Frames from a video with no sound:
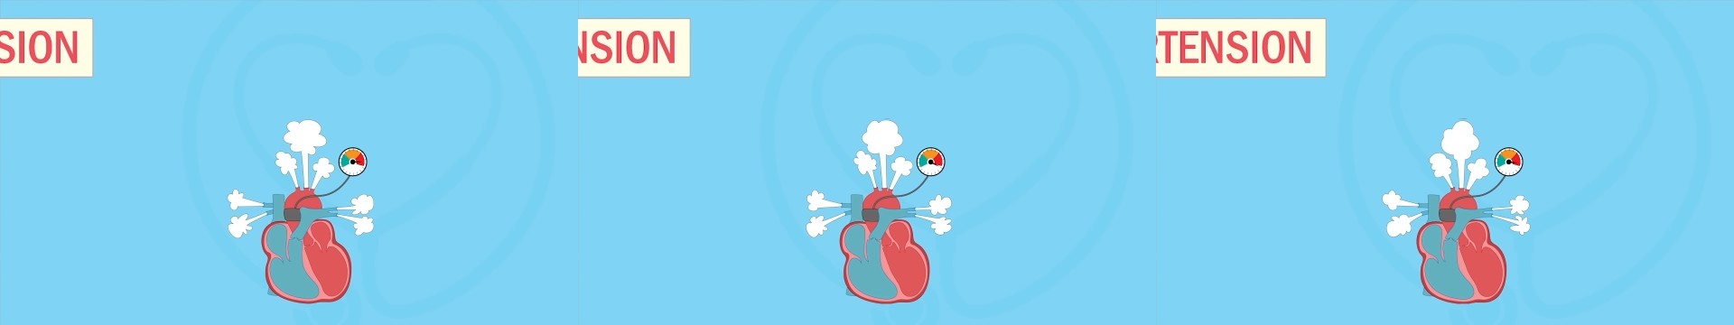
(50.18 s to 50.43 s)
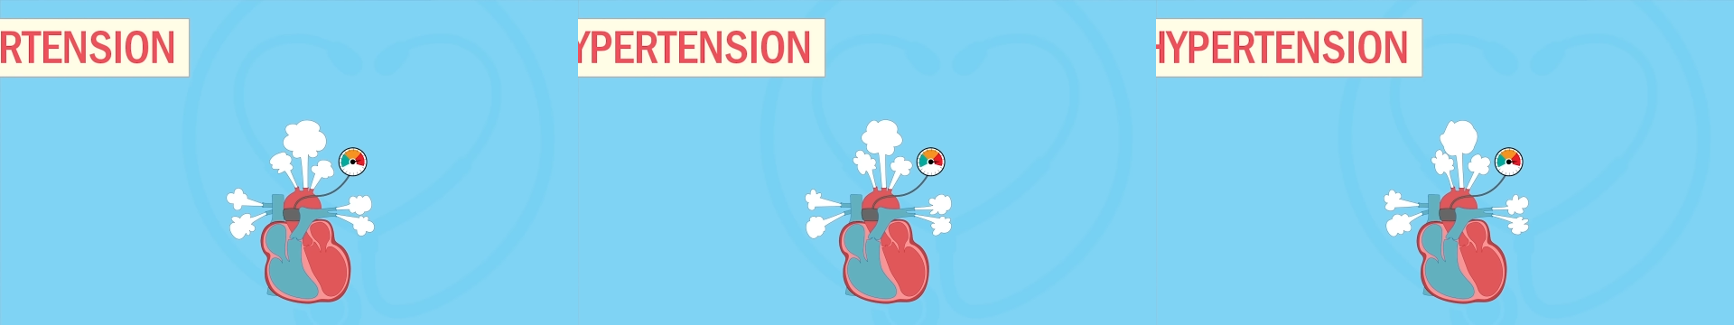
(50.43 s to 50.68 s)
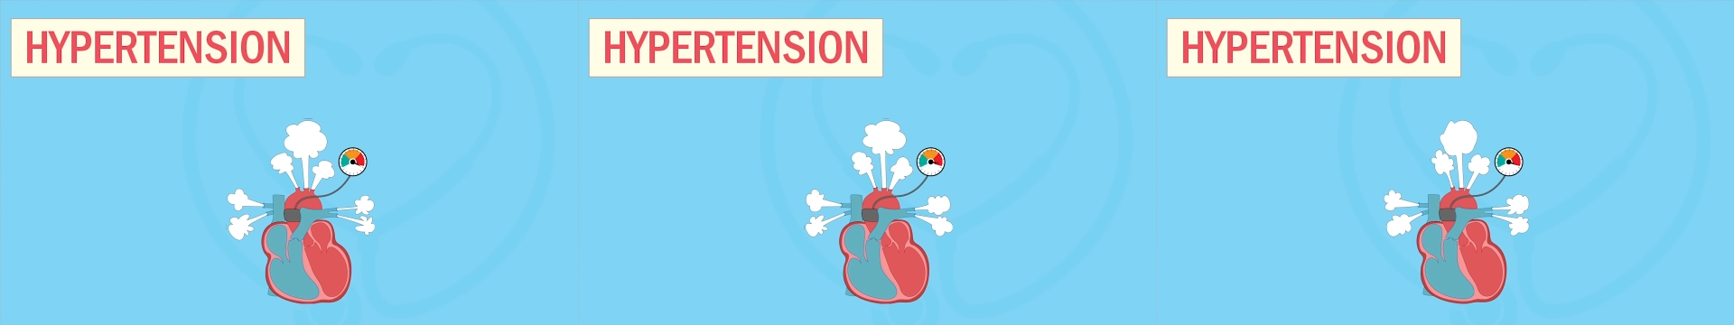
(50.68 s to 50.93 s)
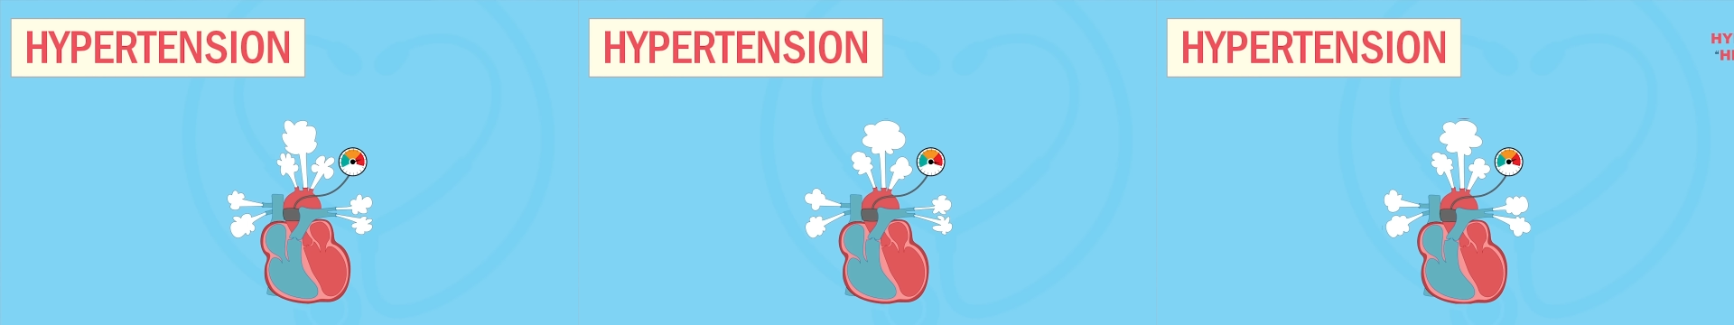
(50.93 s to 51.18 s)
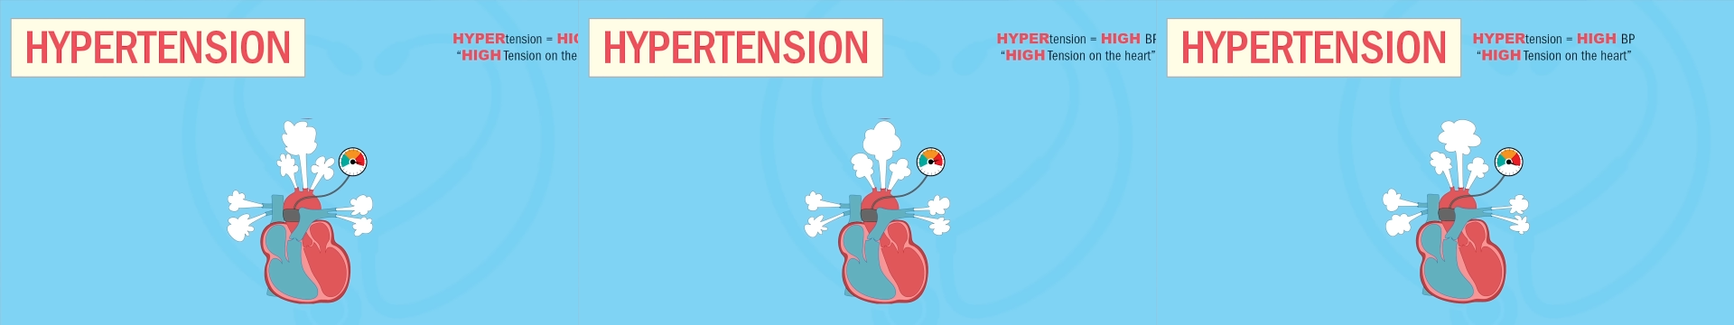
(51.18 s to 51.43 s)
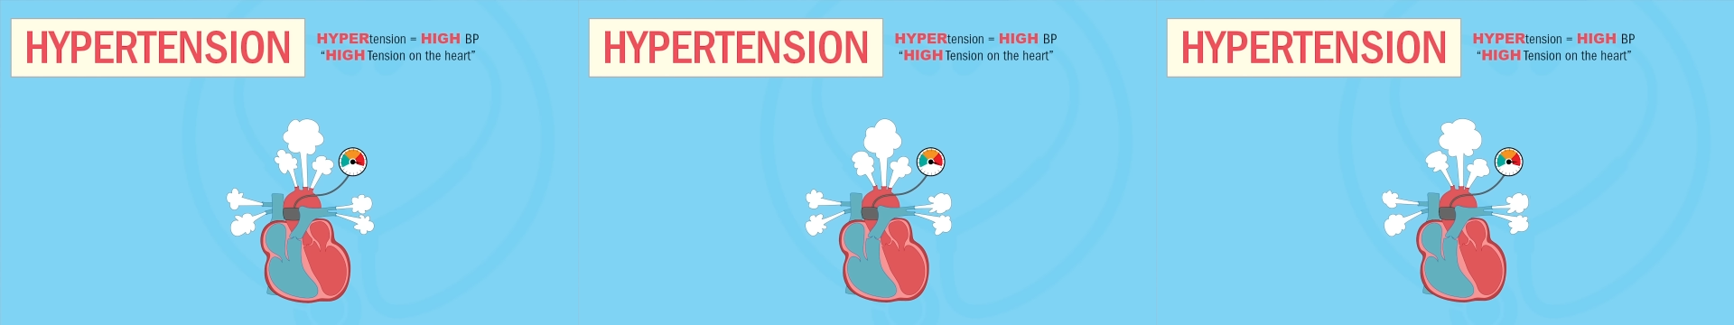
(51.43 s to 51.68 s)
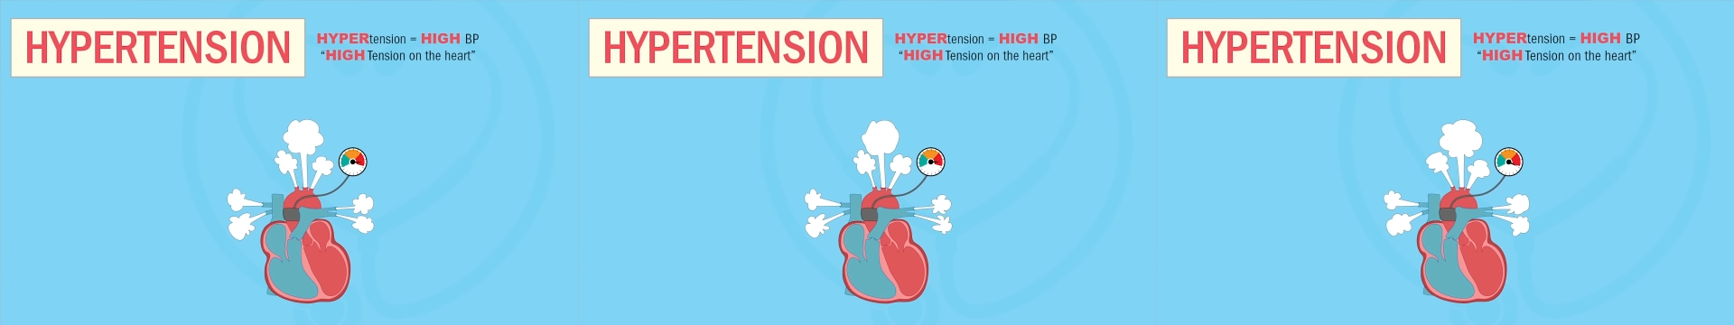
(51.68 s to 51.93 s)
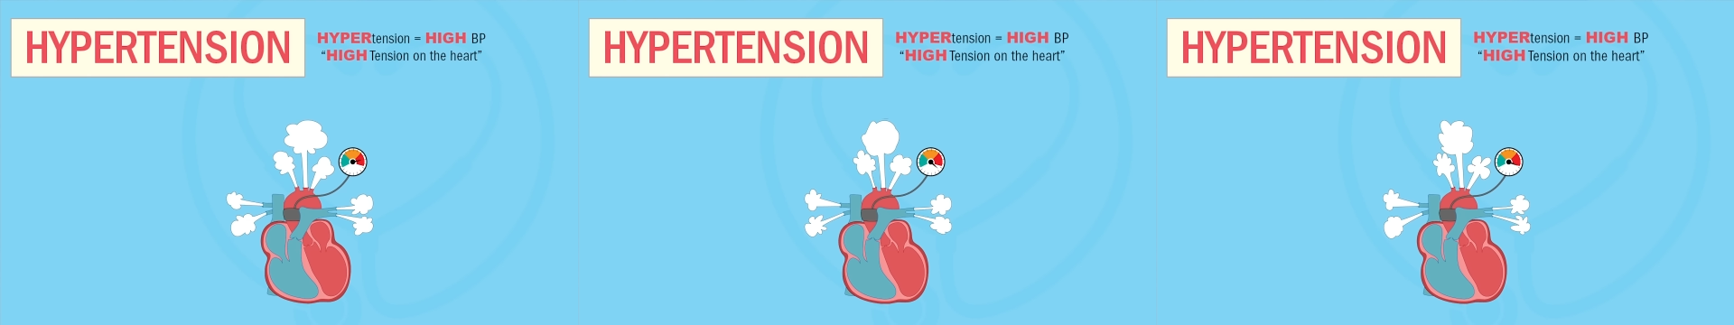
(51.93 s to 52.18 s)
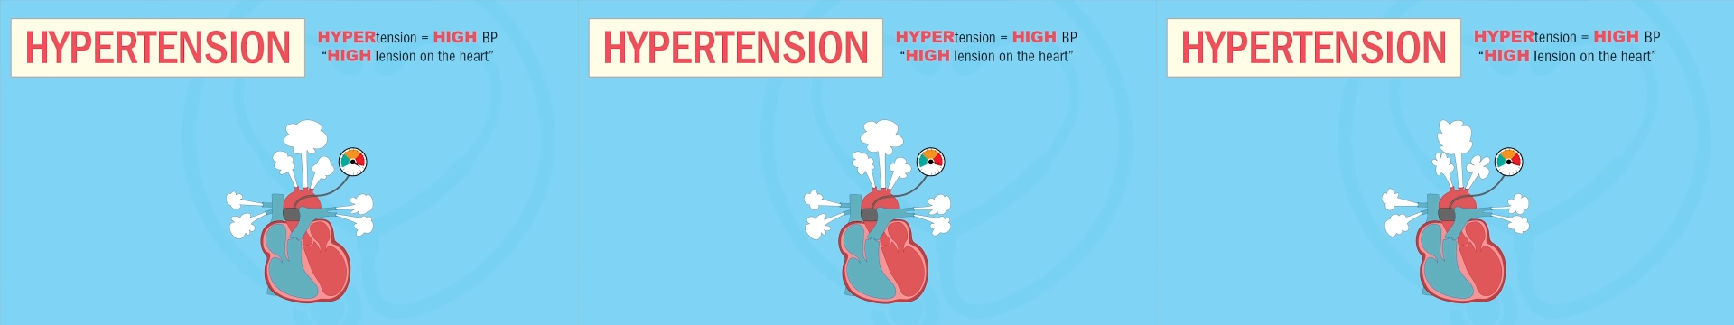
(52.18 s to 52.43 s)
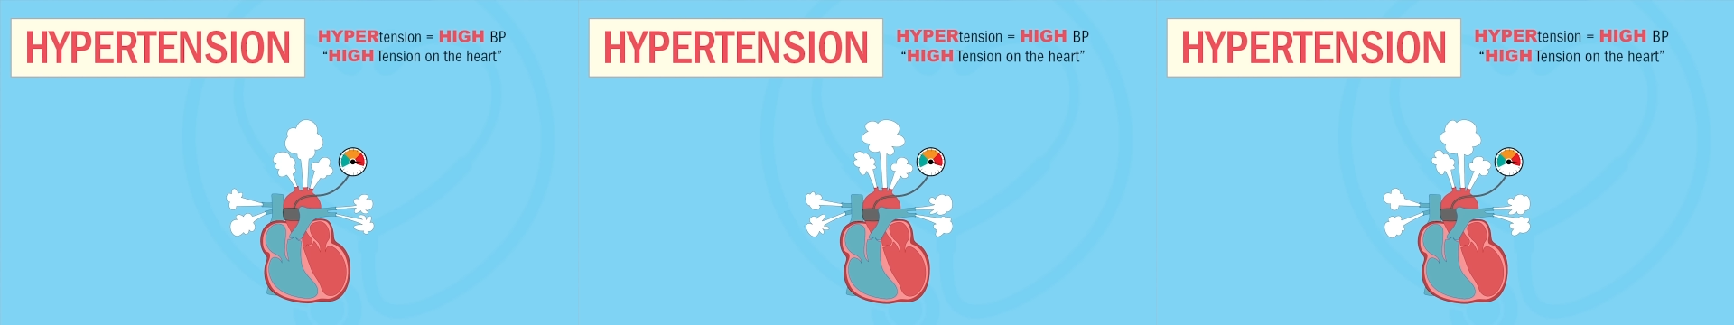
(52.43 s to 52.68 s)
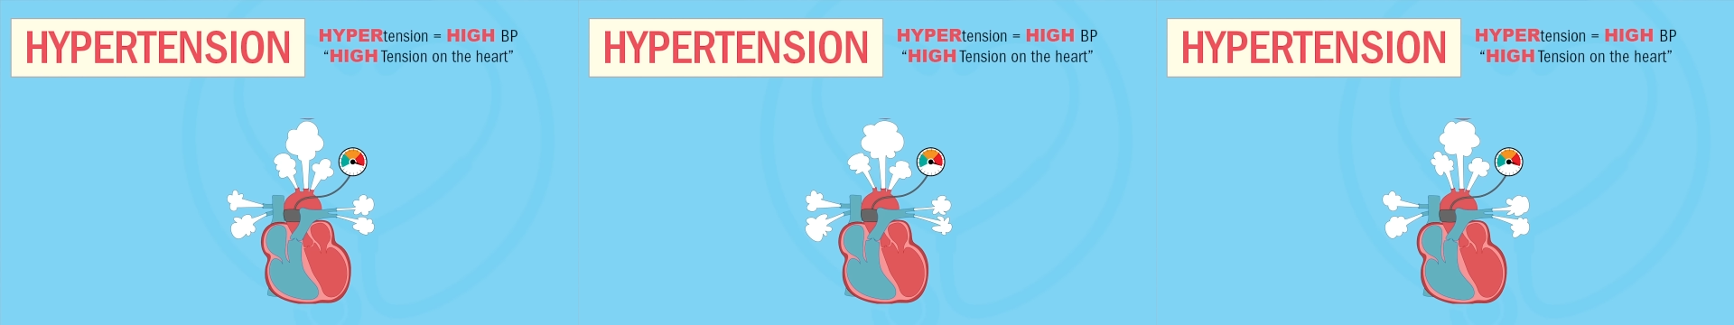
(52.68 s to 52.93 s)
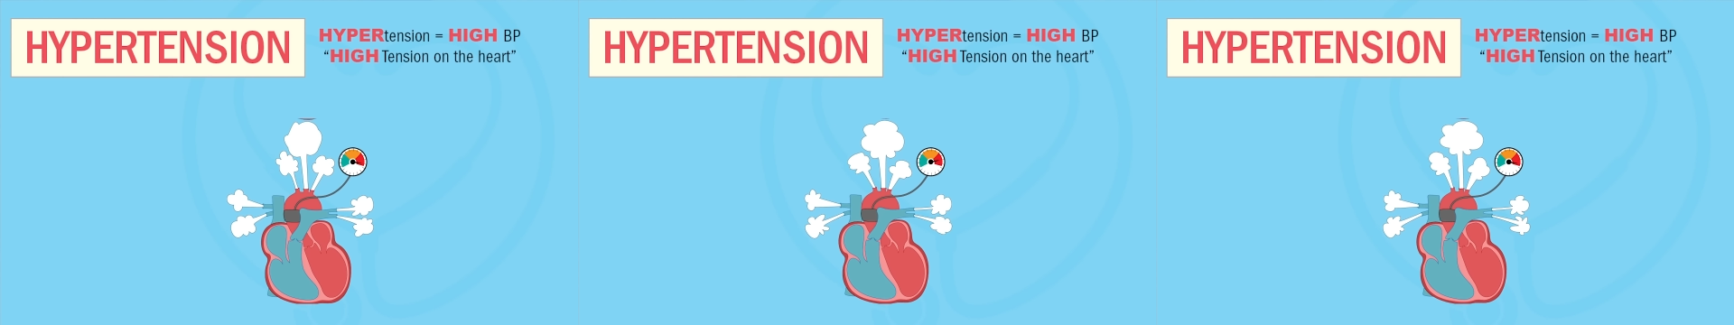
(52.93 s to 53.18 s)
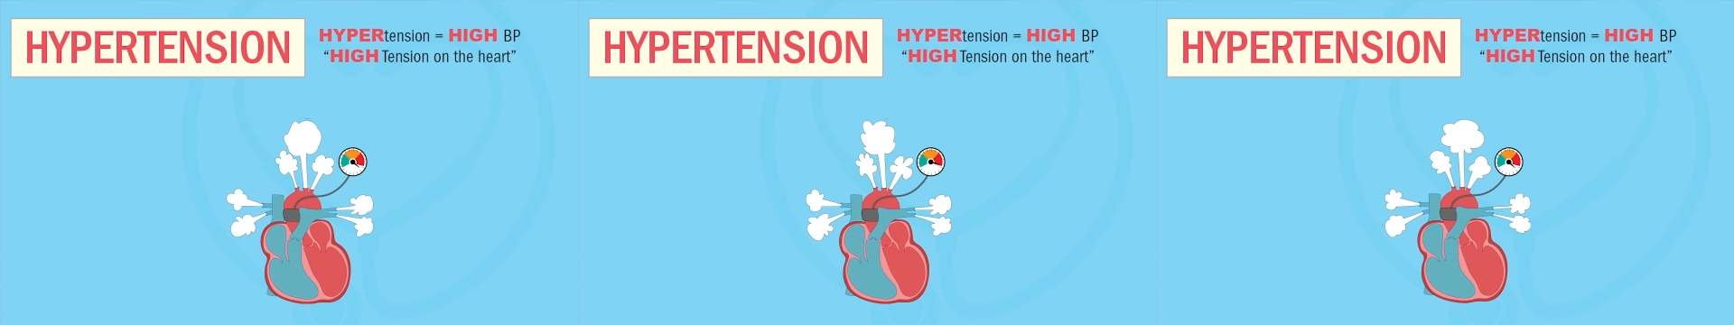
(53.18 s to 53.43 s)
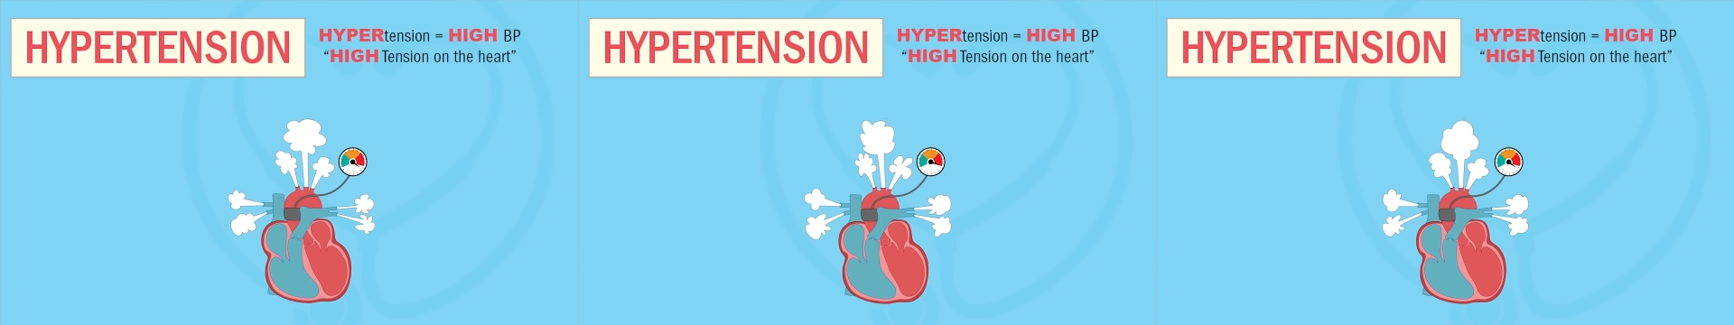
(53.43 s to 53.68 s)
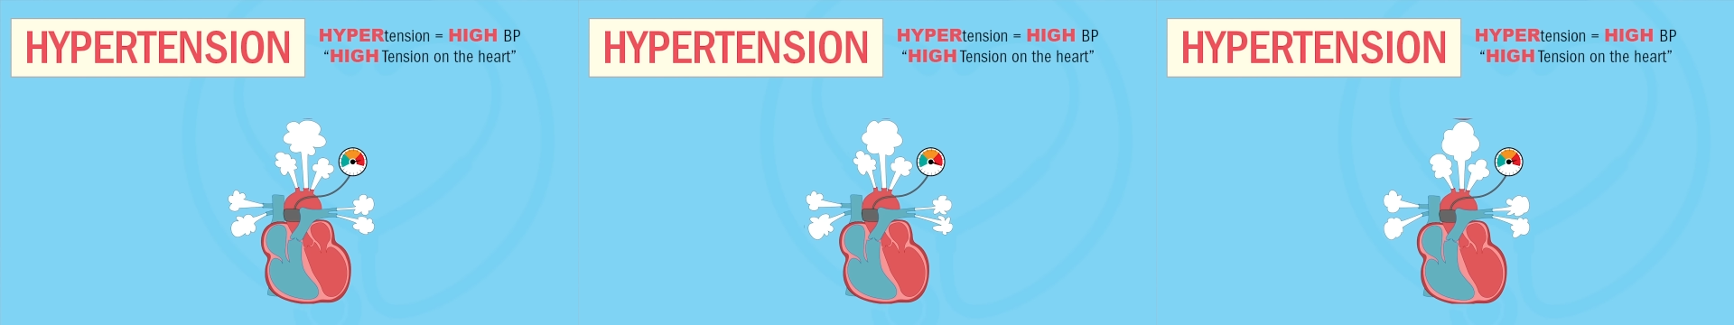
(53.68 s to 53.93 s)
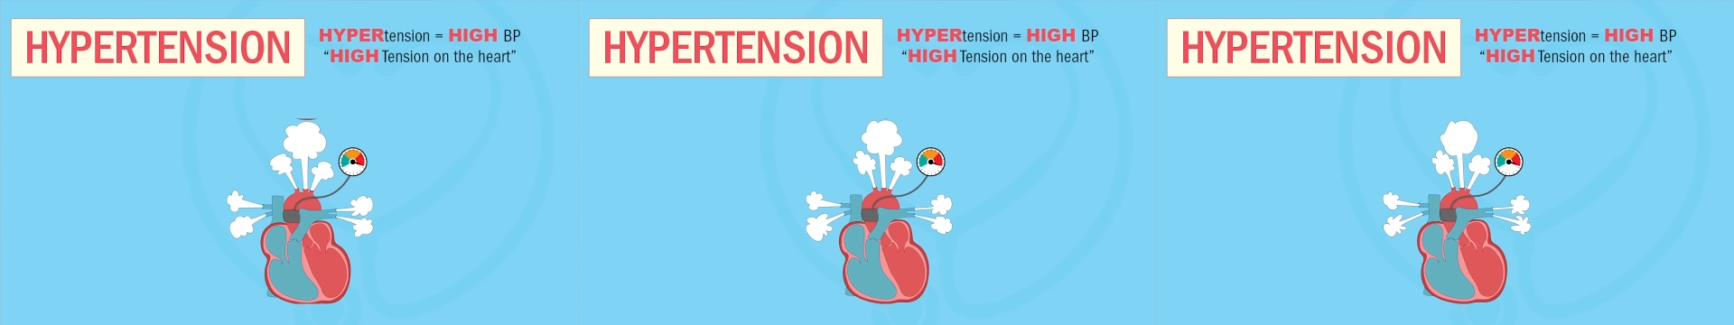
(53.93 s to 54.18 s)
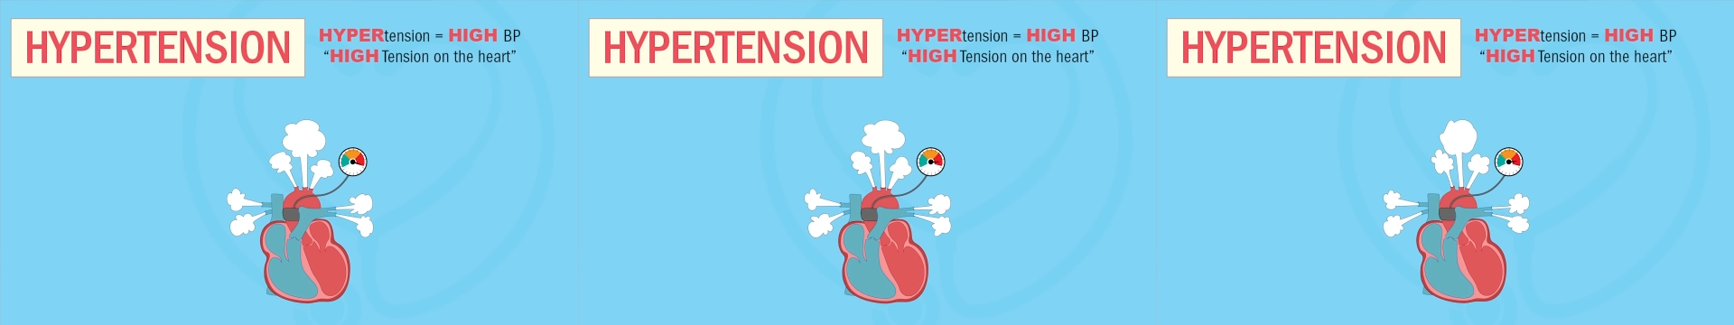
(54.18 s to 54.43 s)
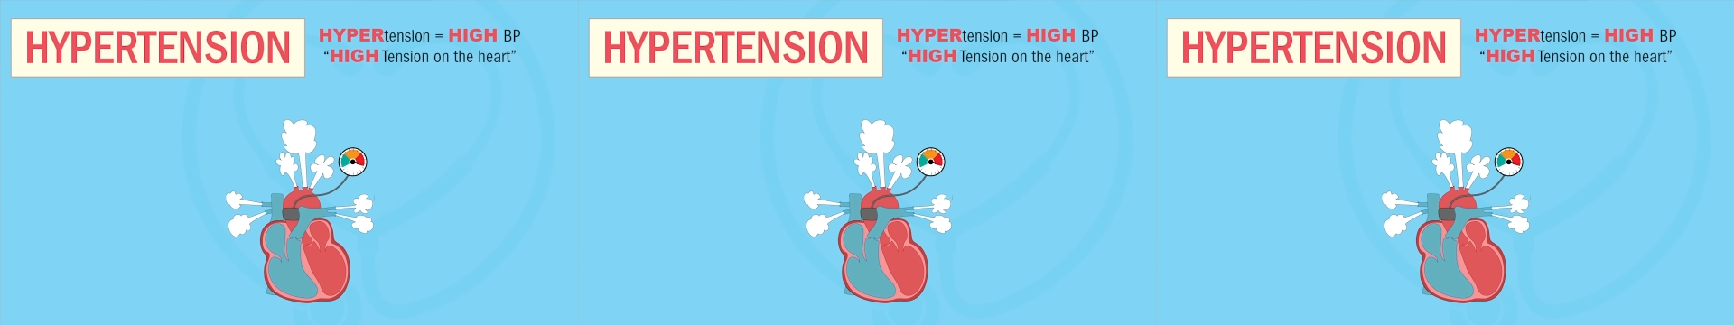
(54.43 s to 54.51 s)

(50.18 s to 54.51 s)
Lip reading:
[unreadable: no face in view]